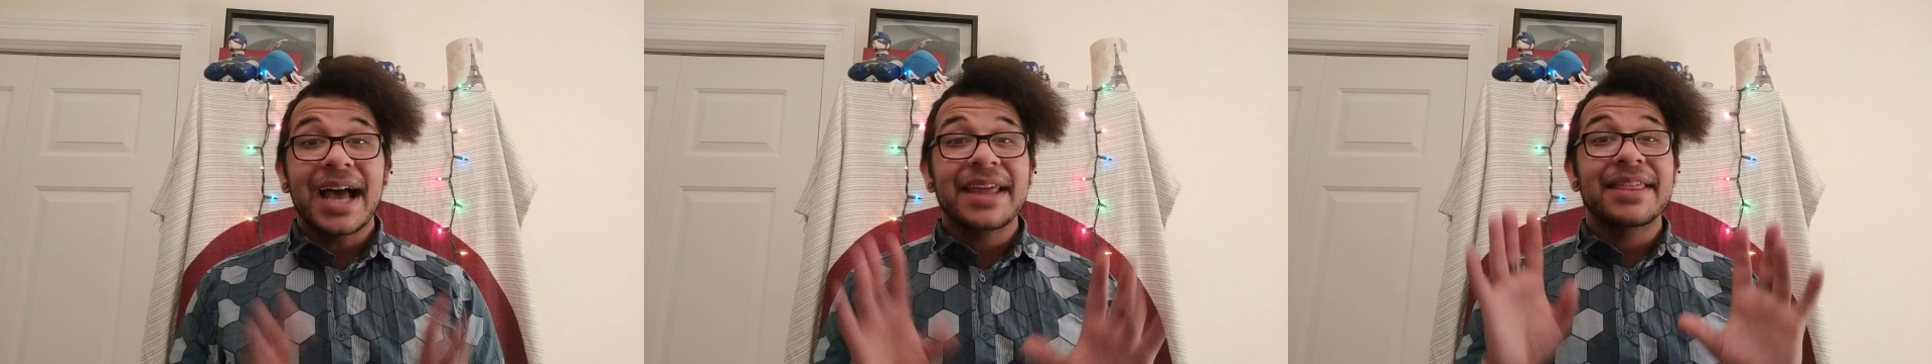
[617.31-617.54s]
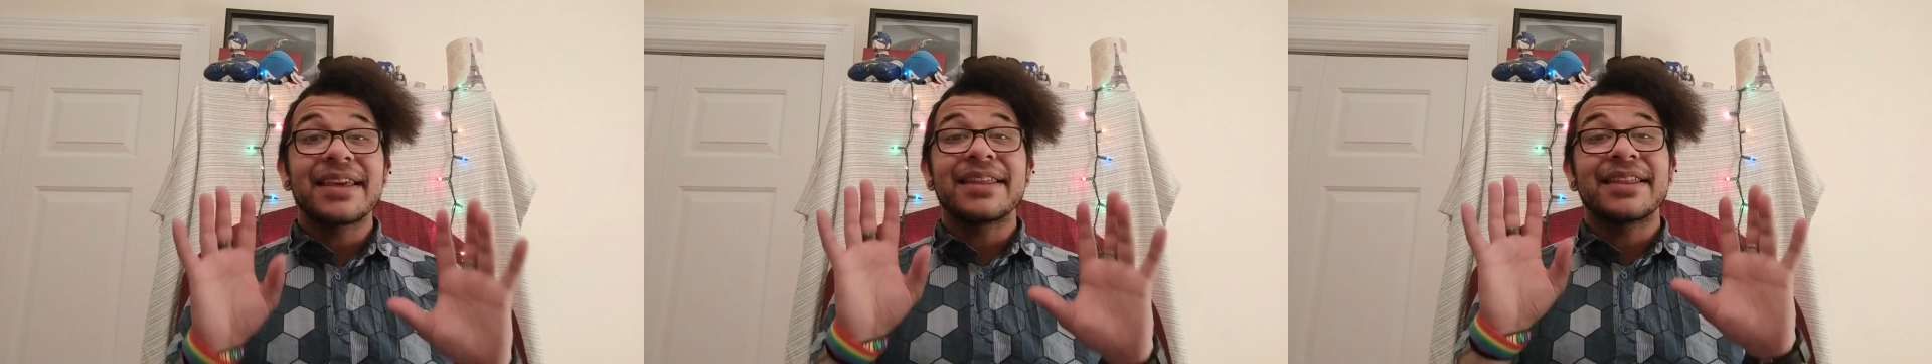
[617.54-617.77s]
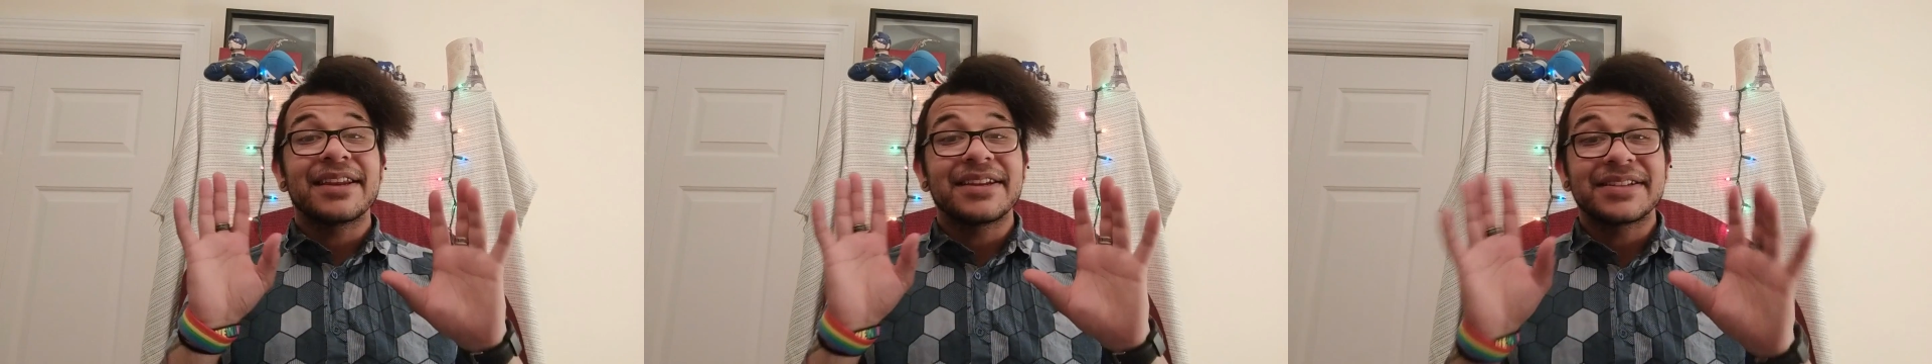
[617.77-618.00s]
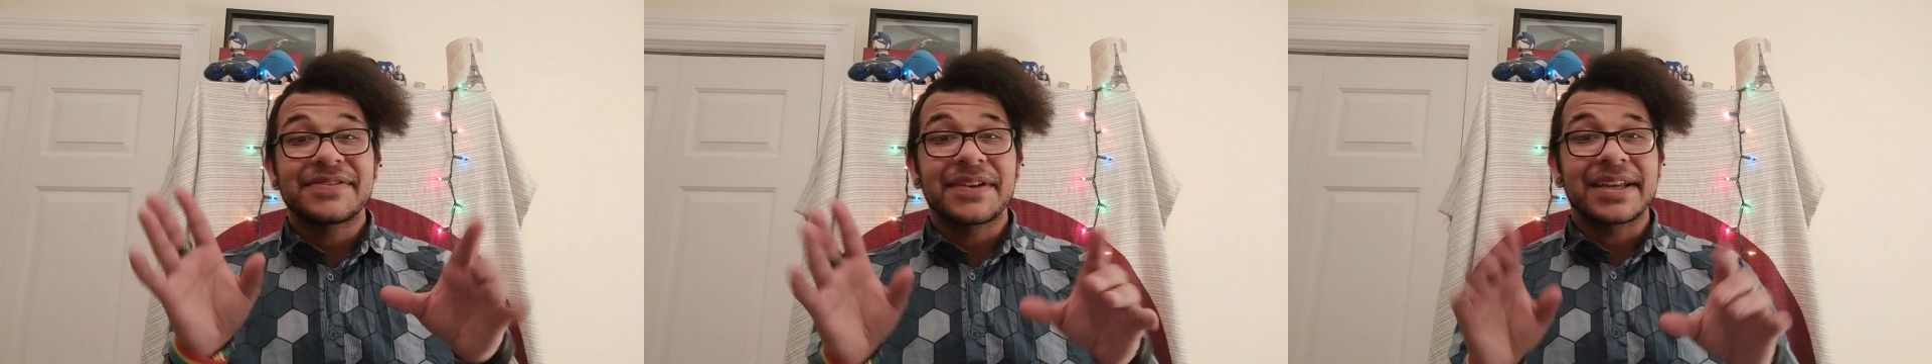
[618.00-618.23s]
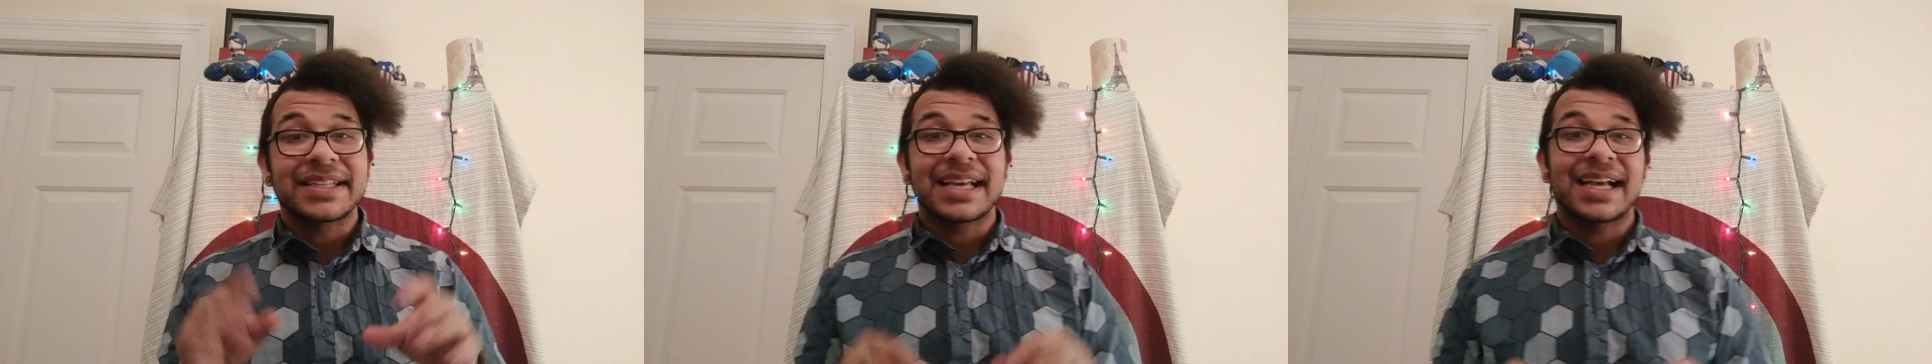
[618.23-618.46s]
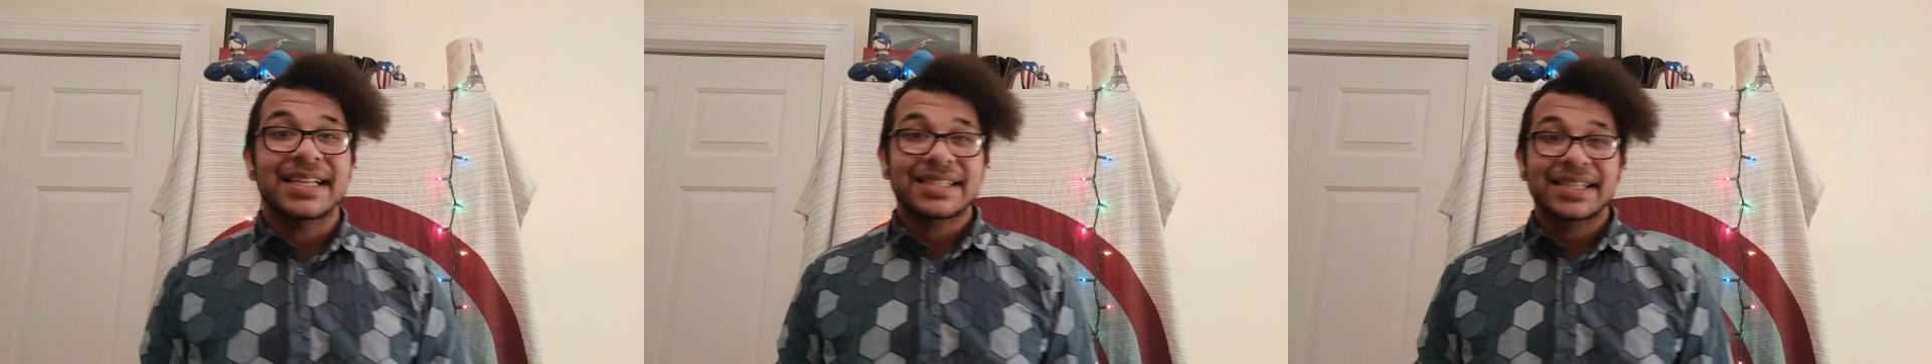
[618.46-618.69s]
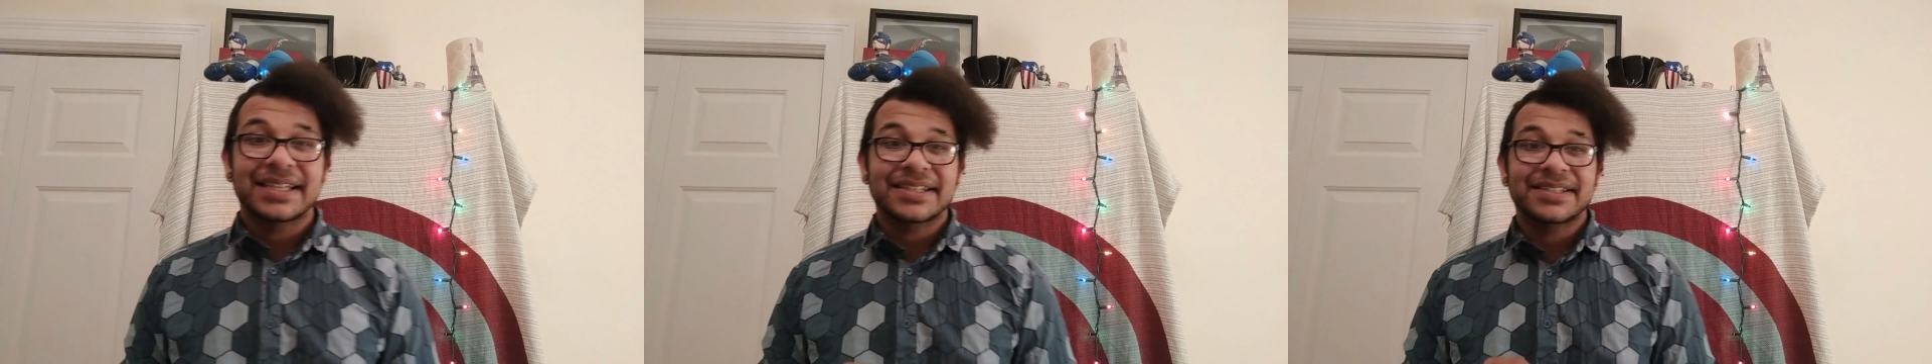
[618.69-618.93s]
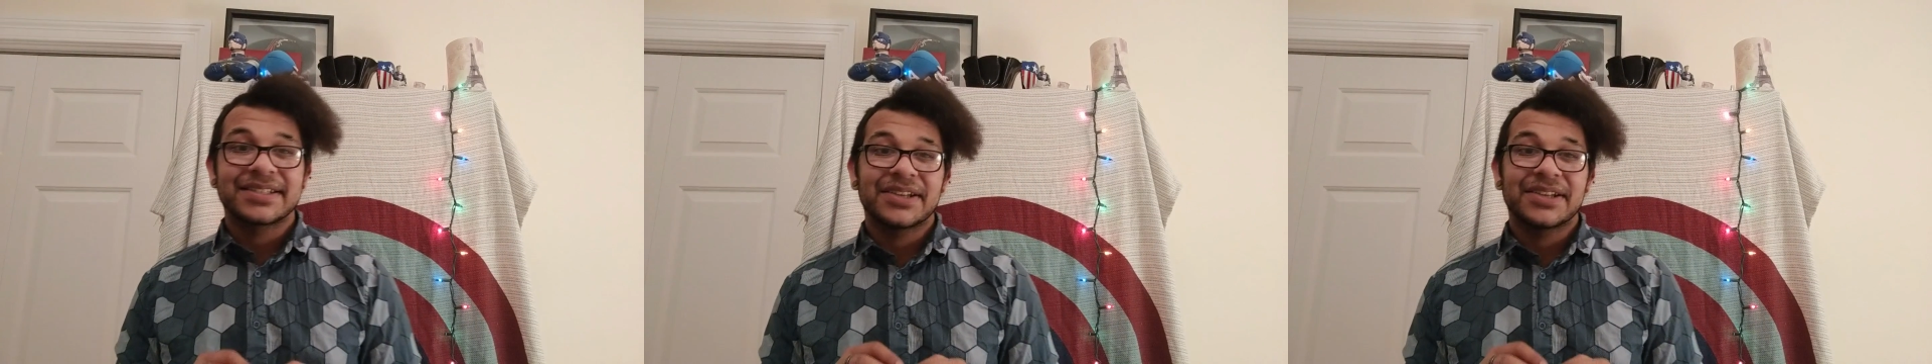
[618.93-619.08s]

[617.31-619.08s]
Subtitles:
I think that it's fantastic.